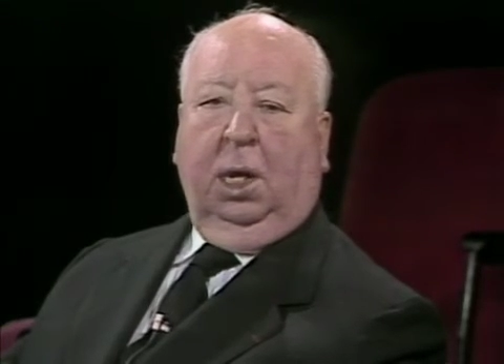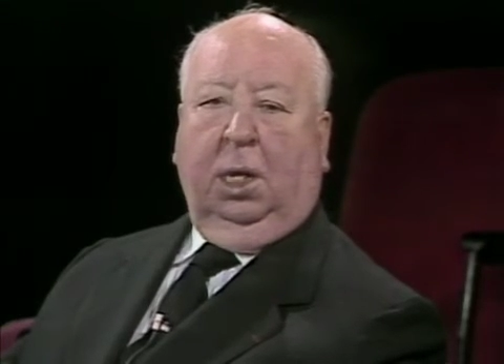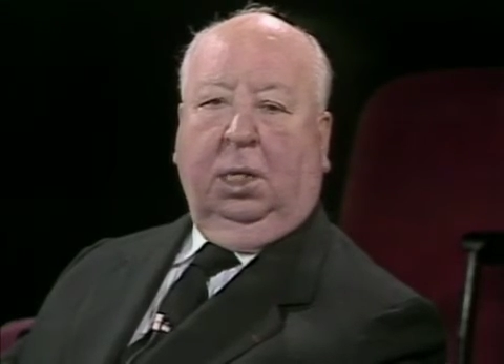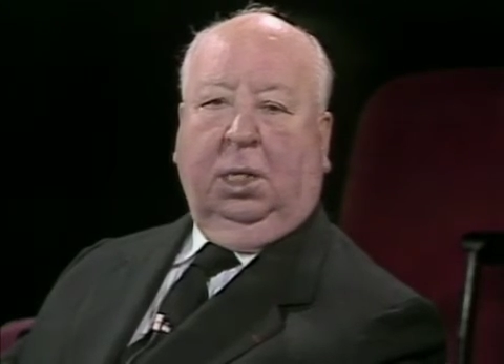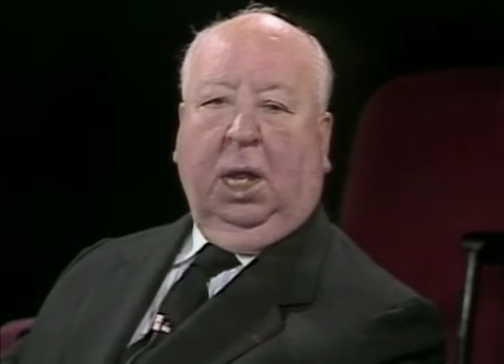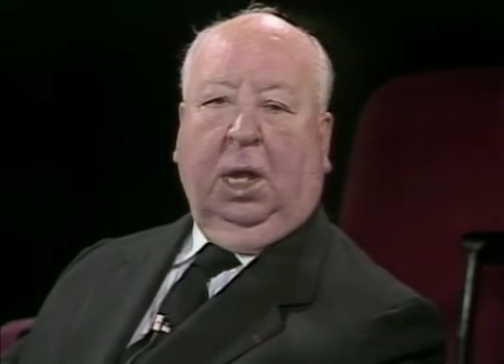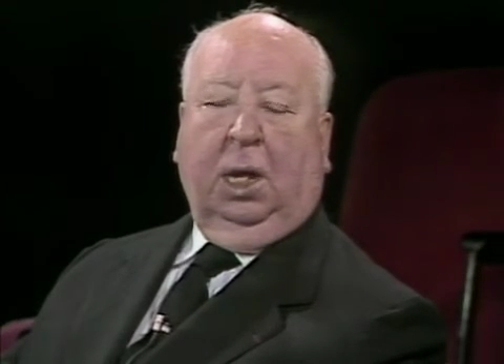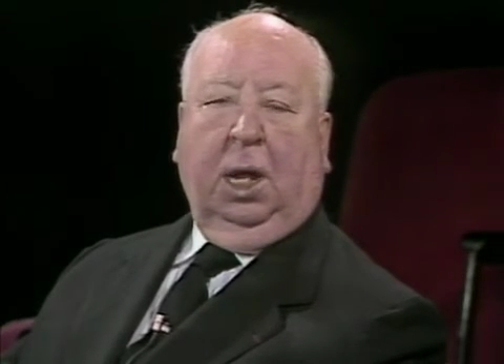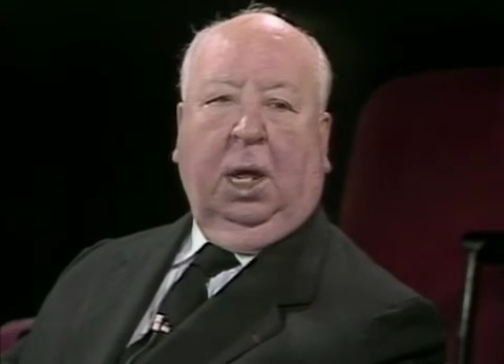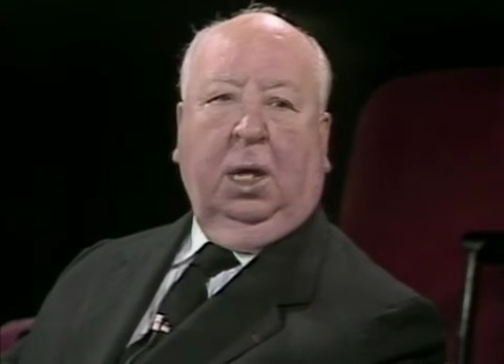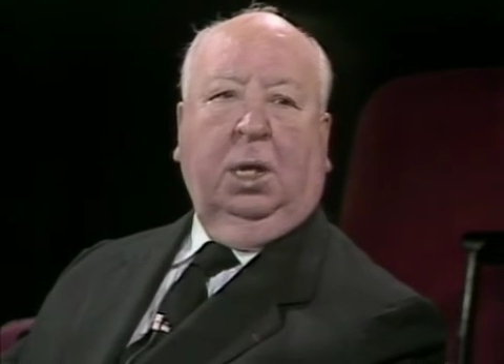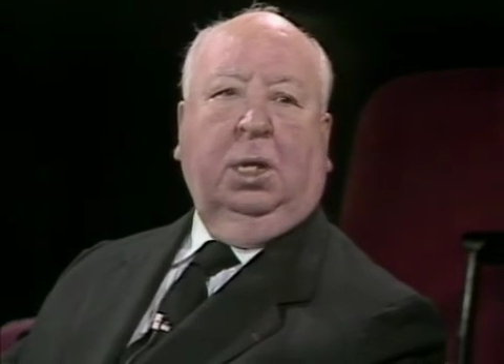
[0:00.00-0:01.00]
and suddenly
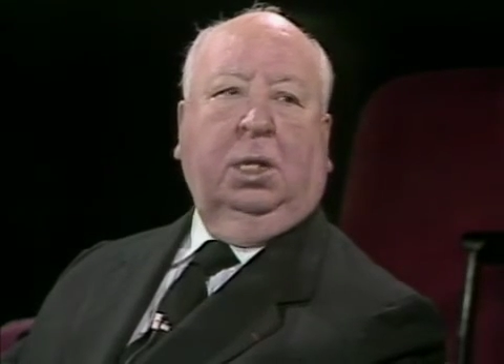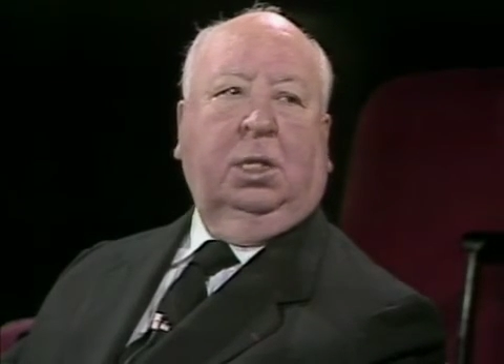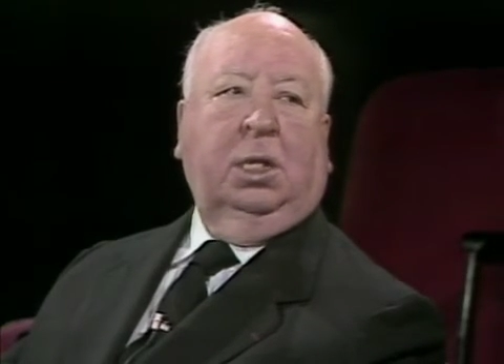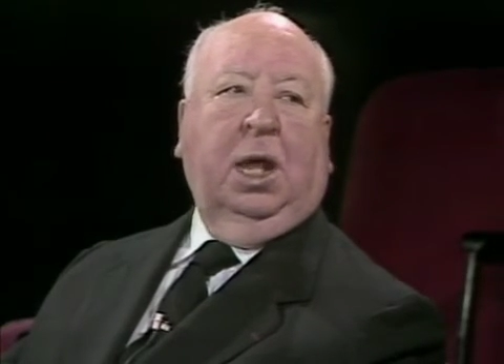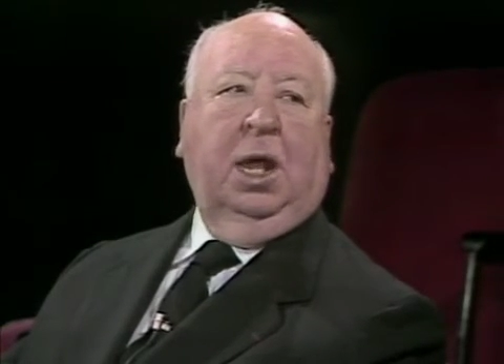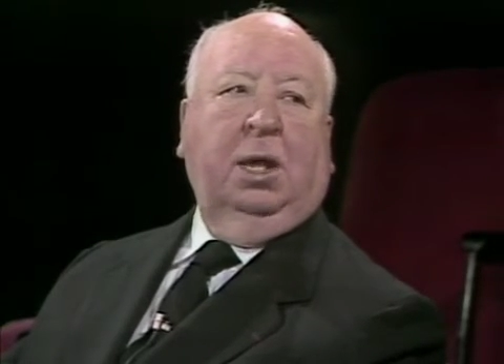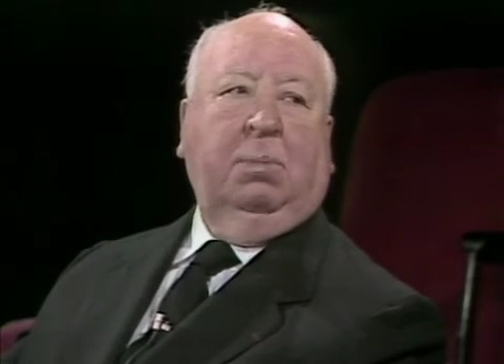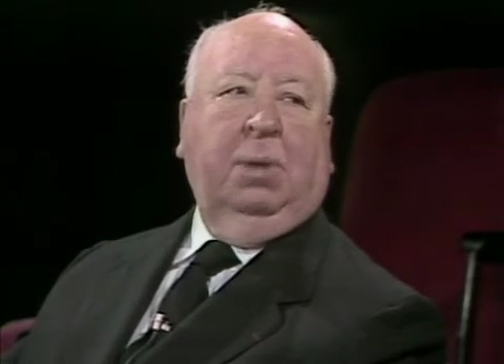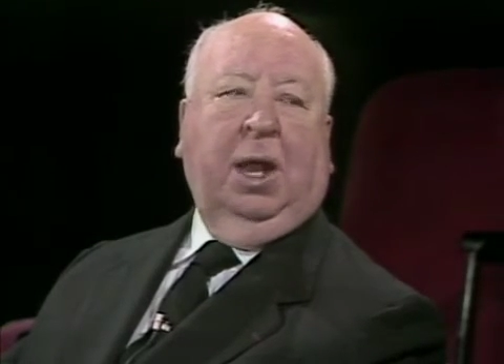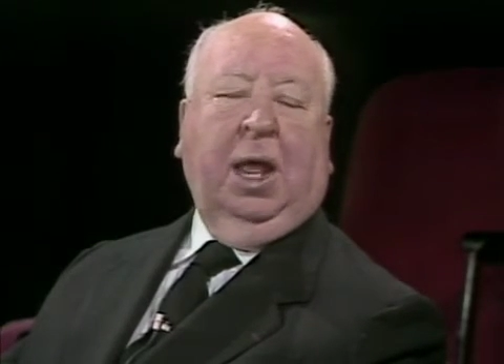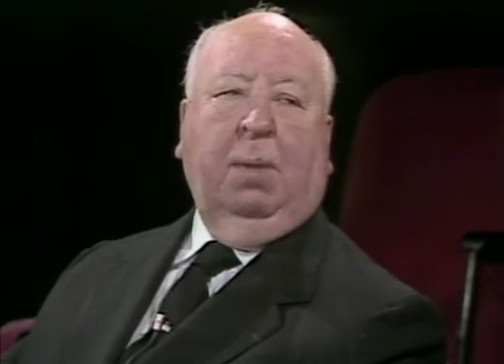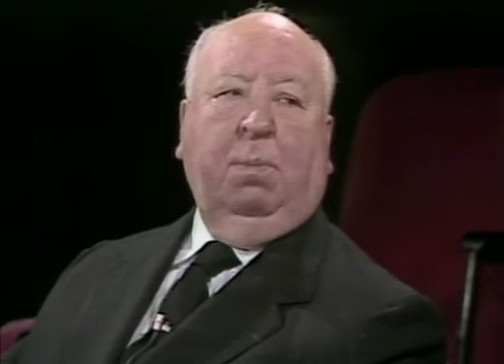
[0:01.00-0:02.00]
I heard the sound of
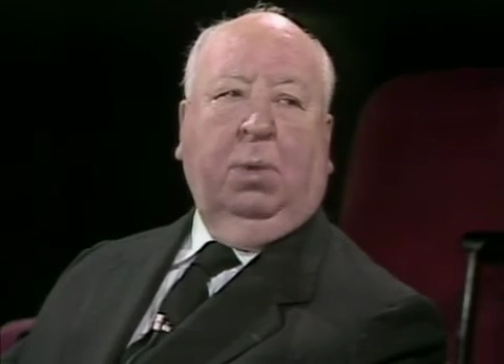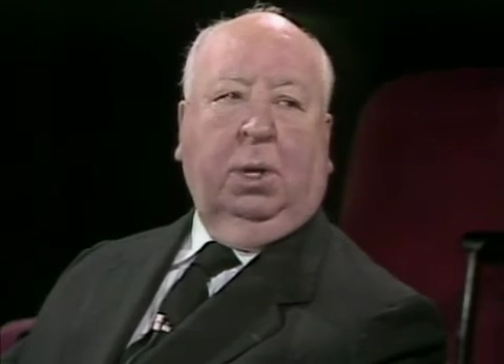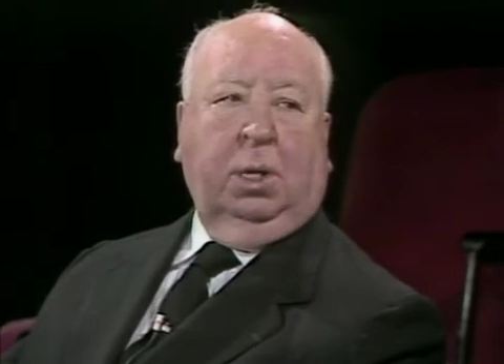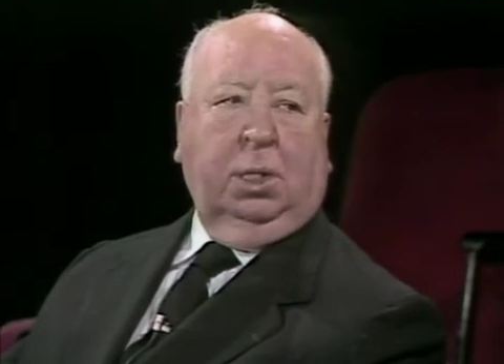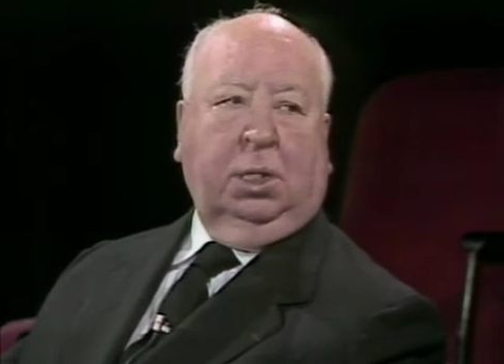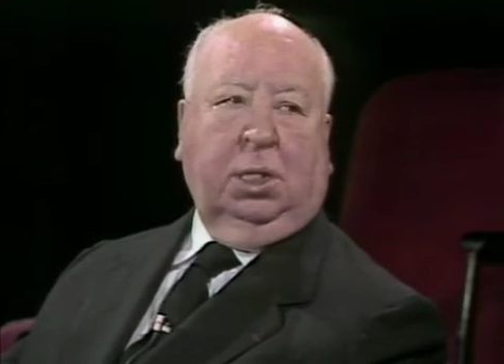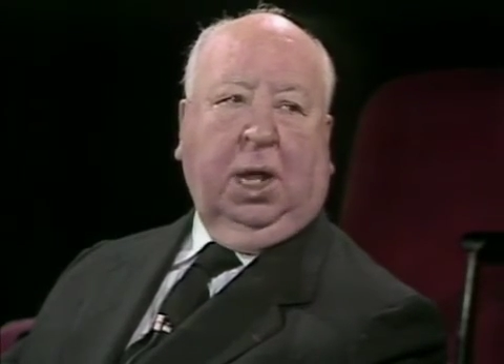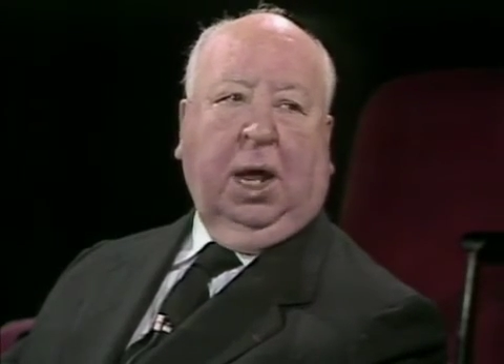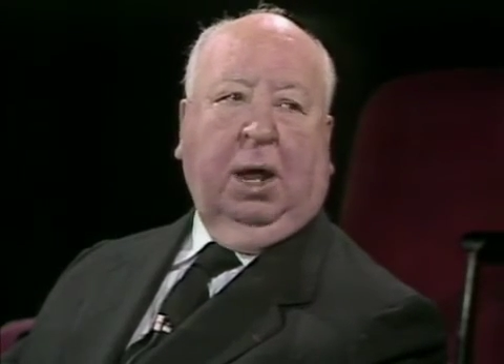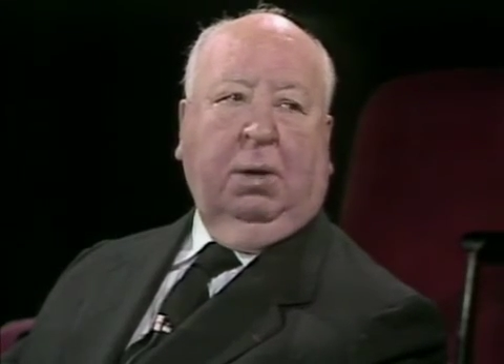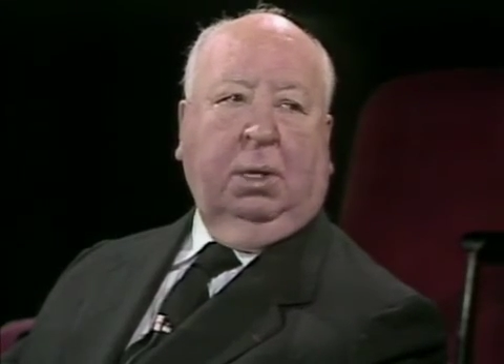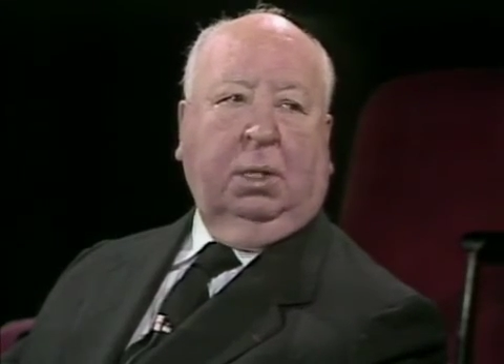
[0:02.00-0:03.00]
an ambulance
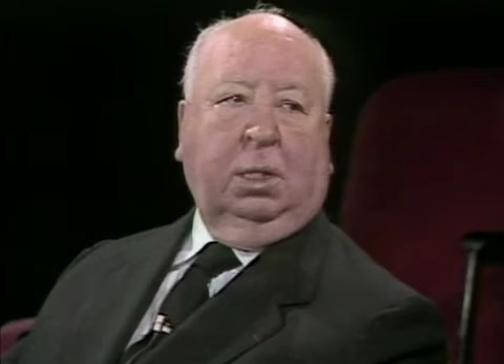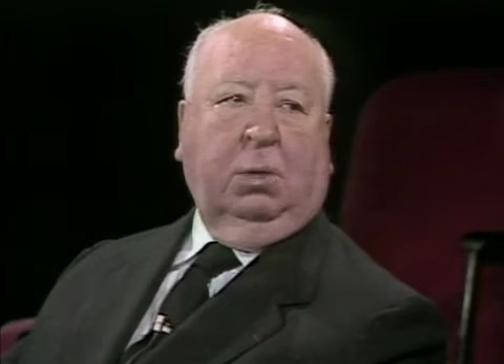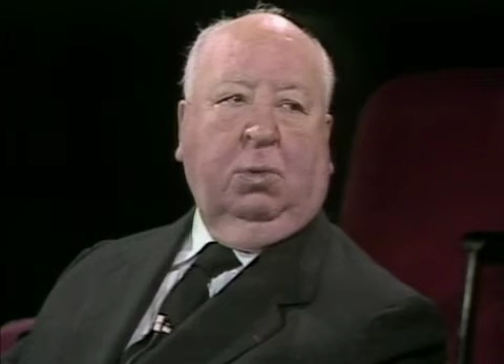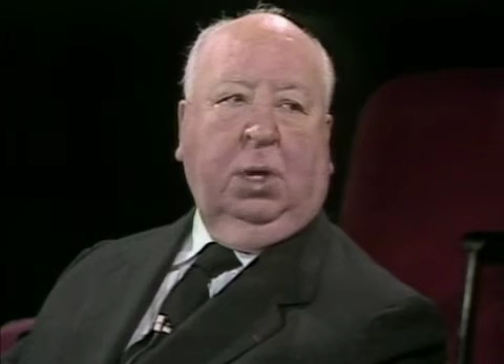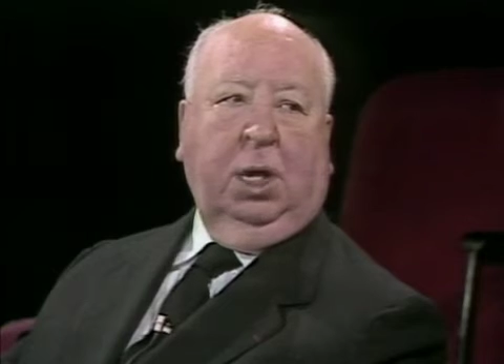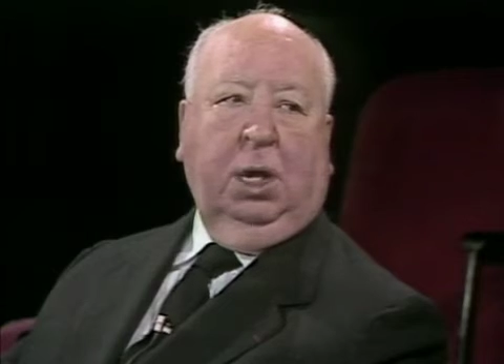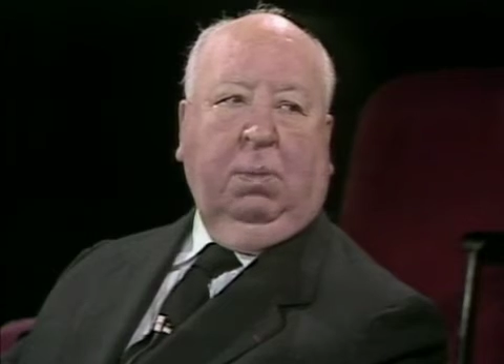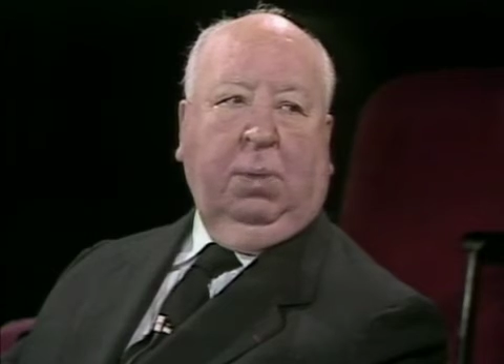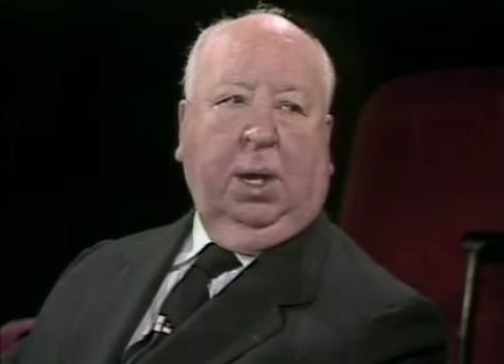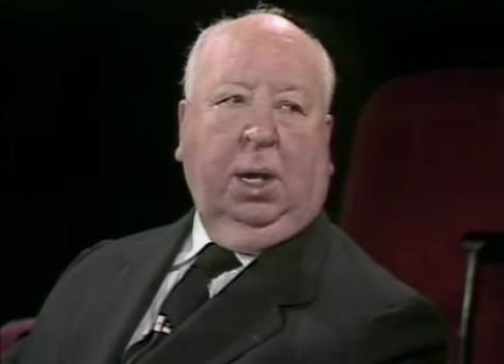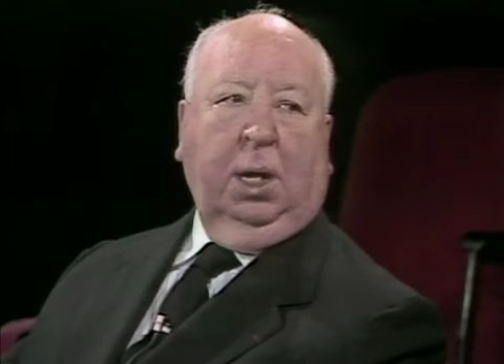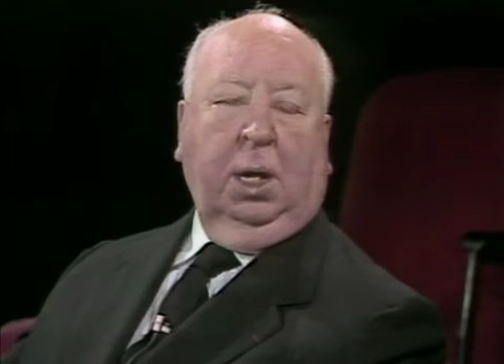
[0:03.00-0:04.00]
siren
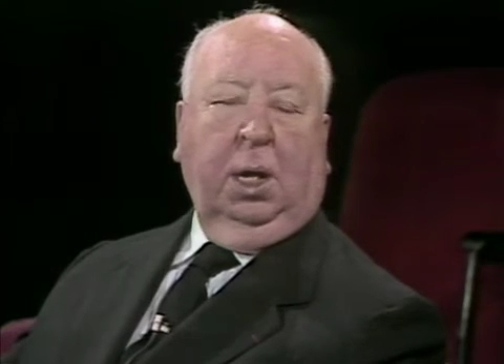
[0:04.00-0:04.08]
screaming.